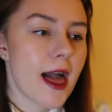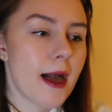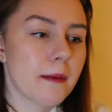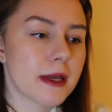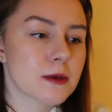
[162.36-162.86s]

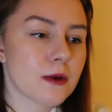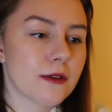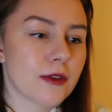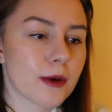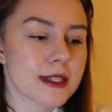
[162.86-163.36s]
but it's one
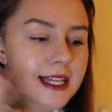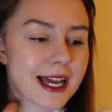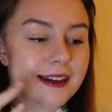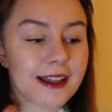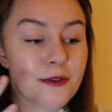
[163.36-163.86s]
of the ones that
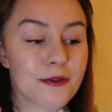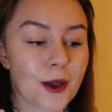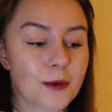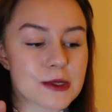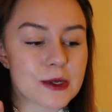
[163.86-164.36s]
kind of like
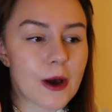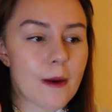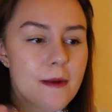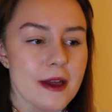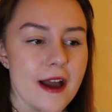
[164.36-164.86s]
foams
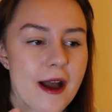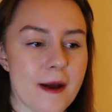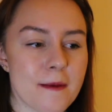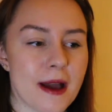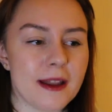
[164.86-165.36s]
up
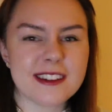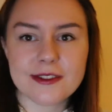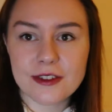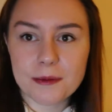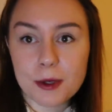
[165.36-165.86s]
and
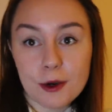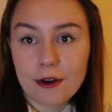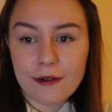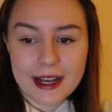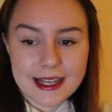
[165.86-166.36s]
for
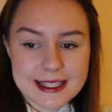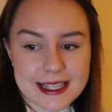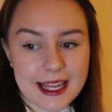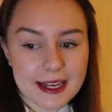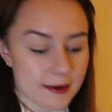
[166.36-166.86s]
purifying
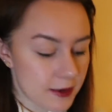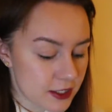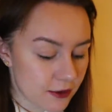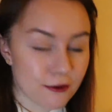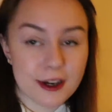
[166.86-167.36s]
skin,
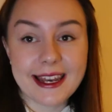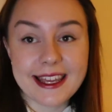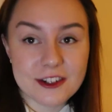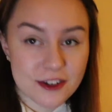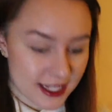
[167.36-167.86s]
which are really
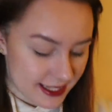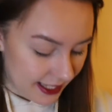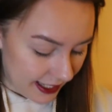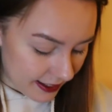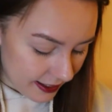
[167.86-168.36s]

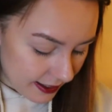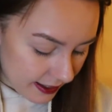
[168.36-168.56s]
interesting.